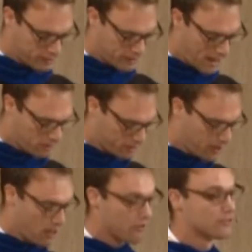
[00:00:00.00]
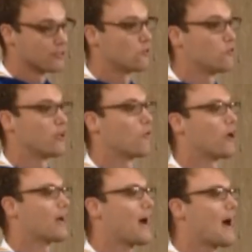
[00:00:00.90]
Rhodes Scholars and others, including
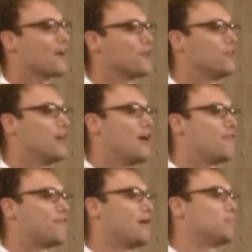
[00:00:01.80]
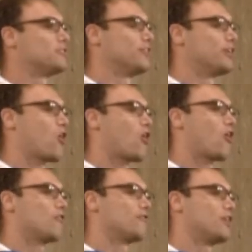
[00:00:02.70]
one guy who famously
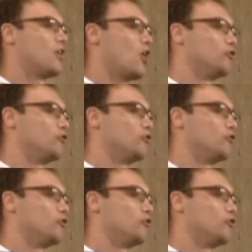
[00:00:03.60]
carved